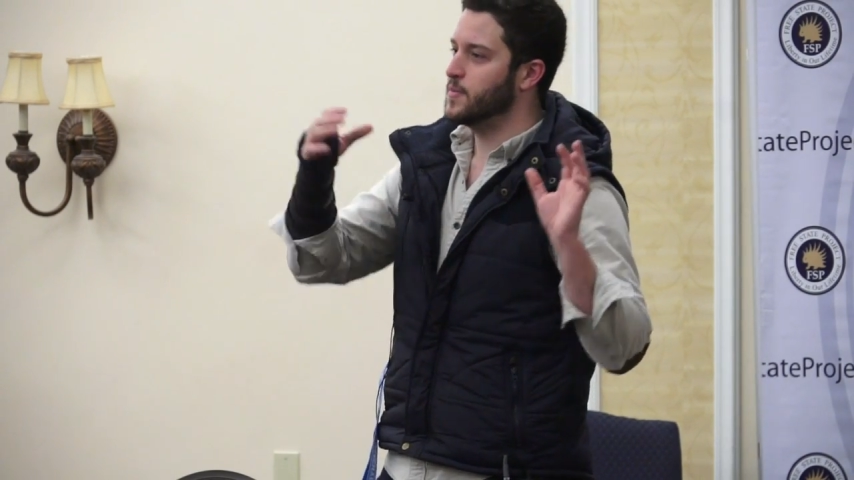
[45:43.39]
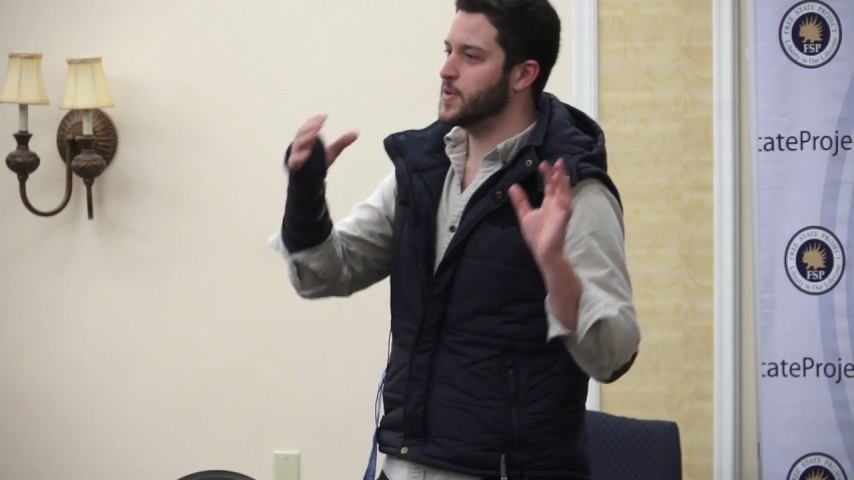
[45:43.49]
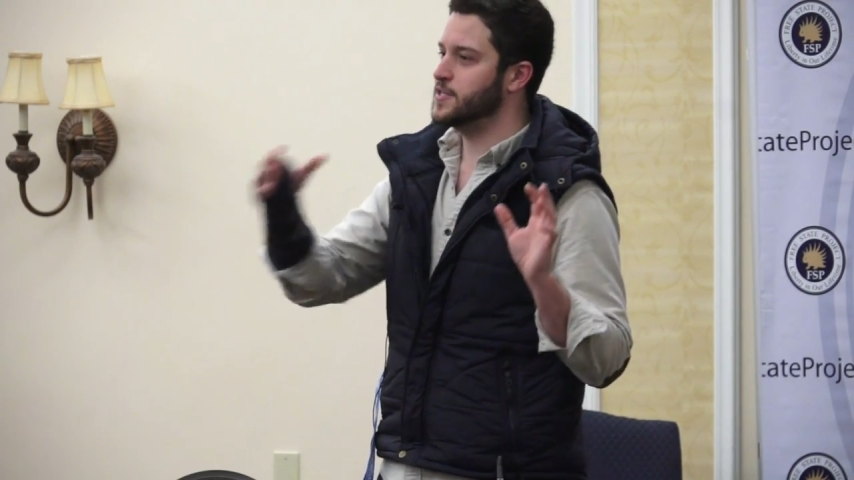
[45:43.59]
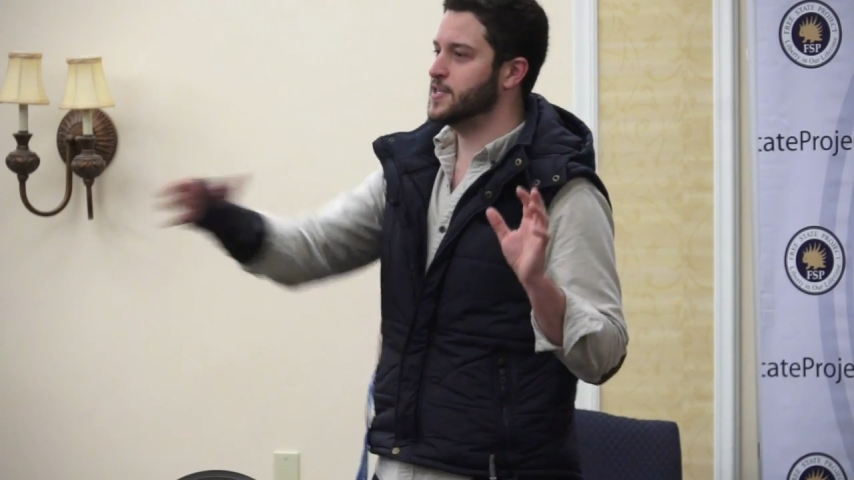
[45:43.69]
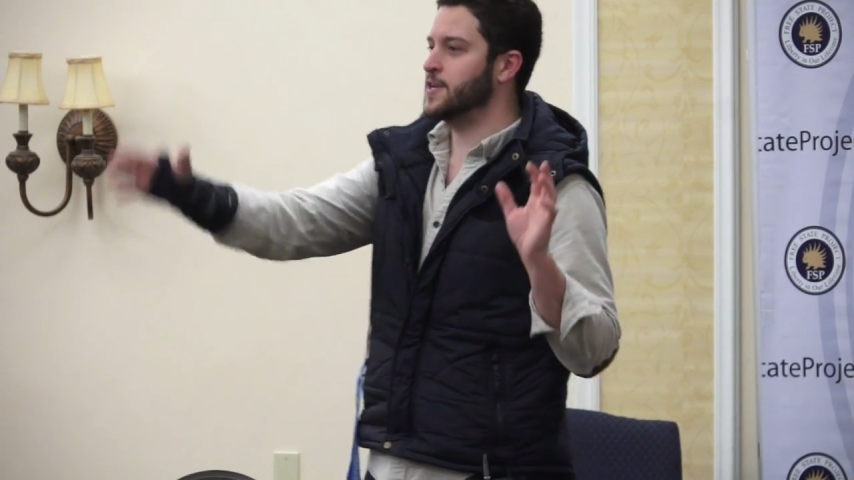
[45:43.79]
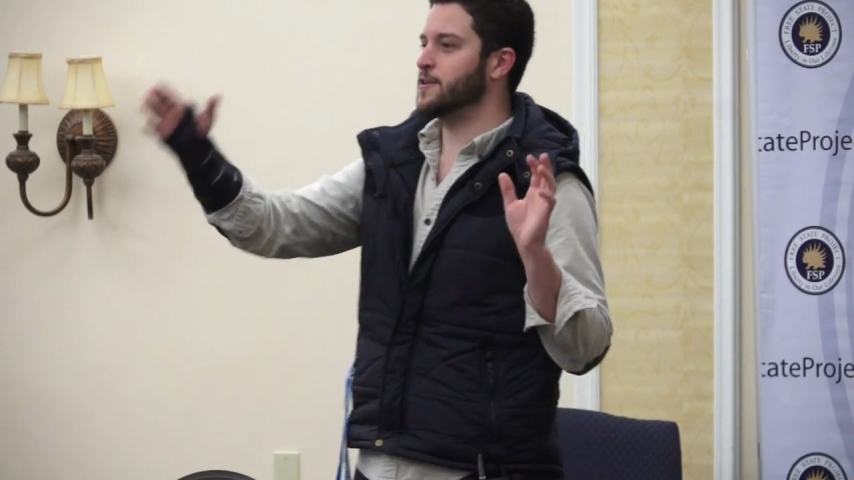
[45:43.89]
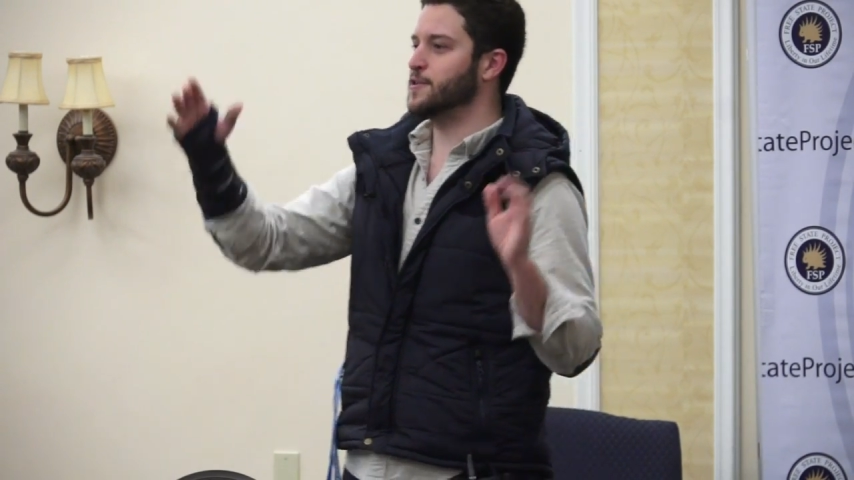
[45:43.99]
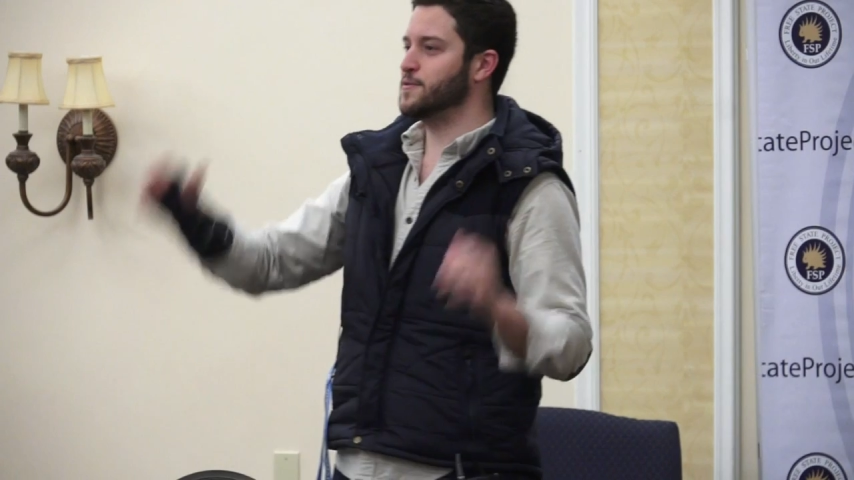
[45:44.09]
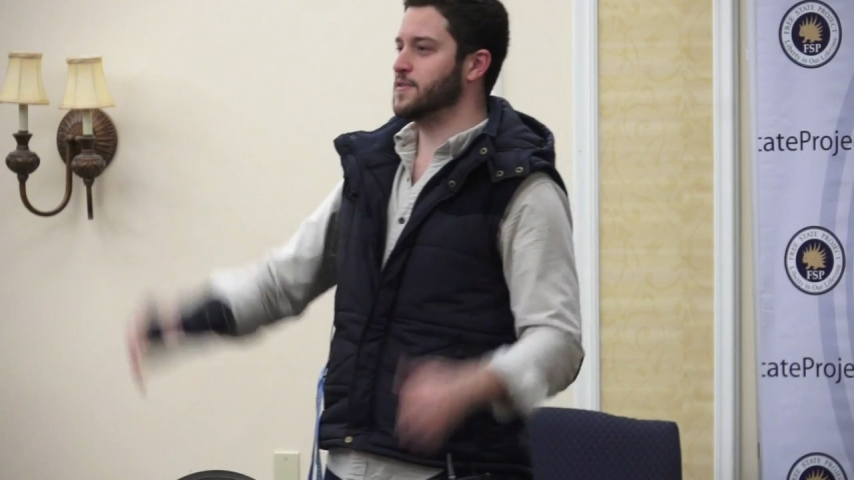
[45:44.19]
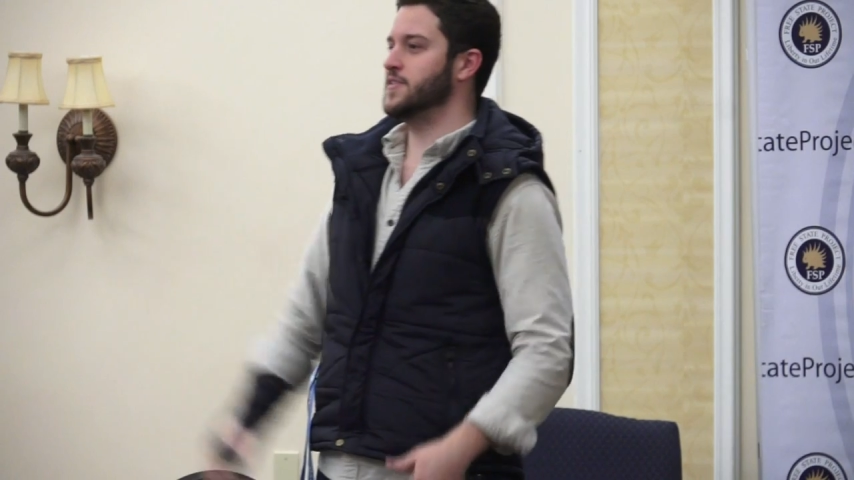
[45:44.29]
but it did
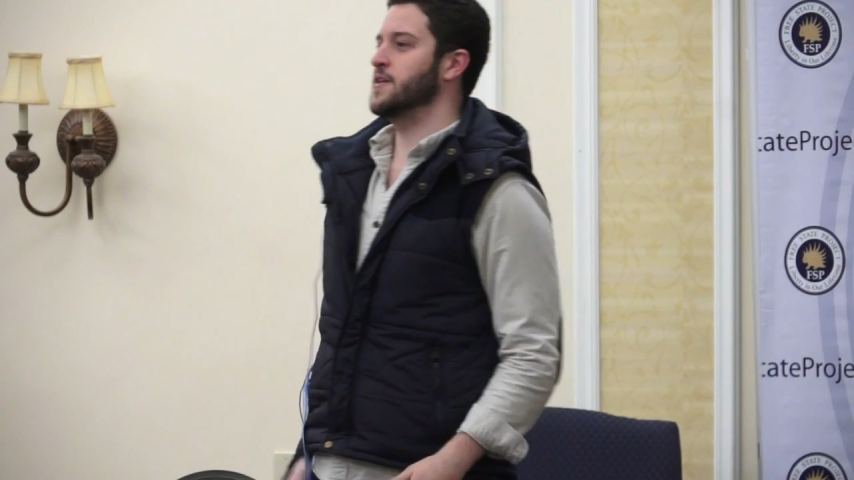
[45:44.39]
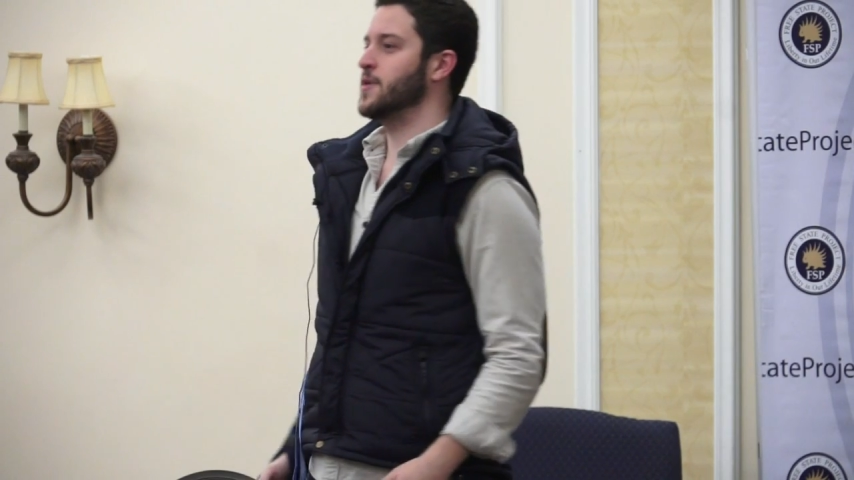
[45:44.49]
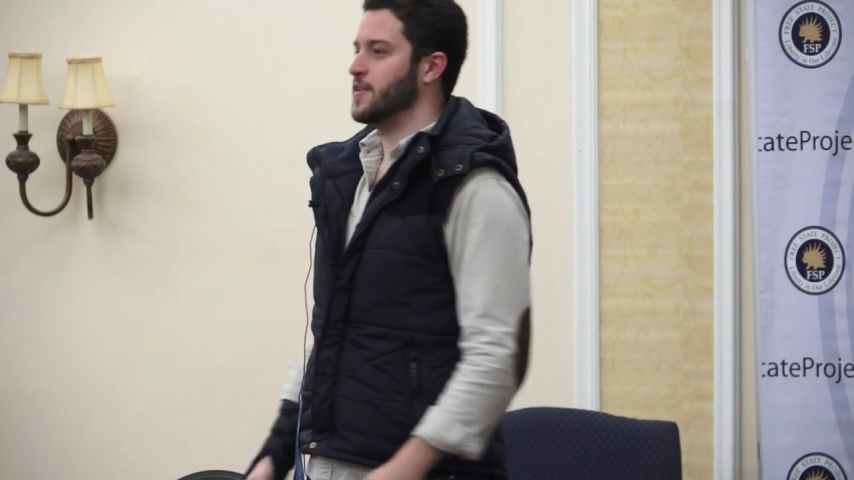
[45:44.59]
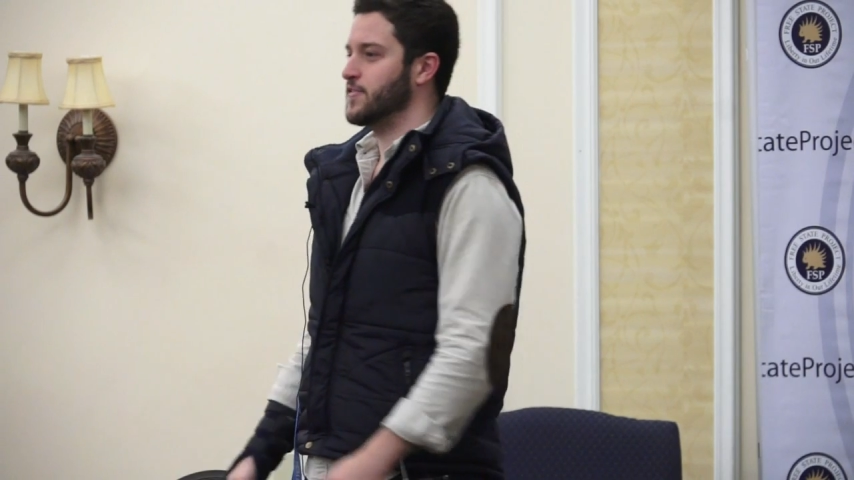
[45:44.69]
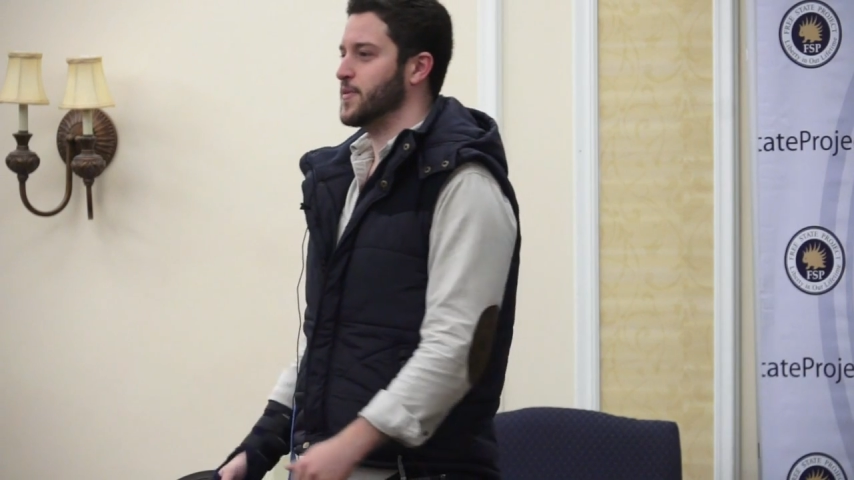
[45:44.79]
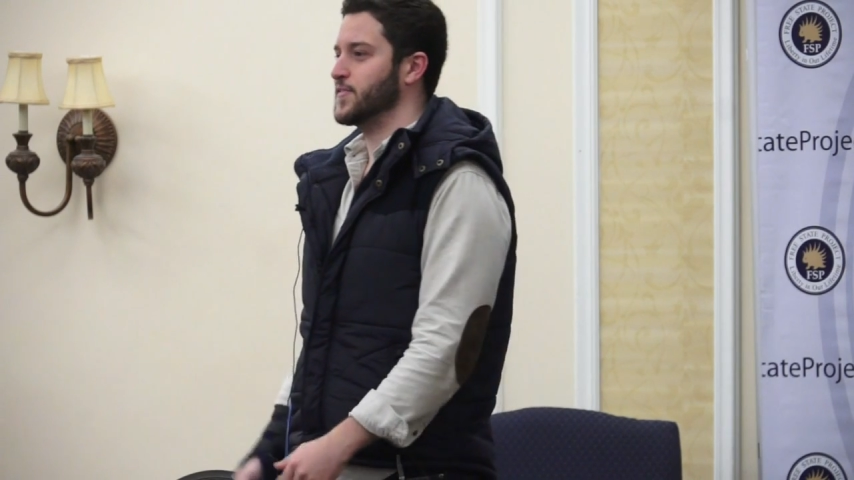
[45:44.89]
include the DMLS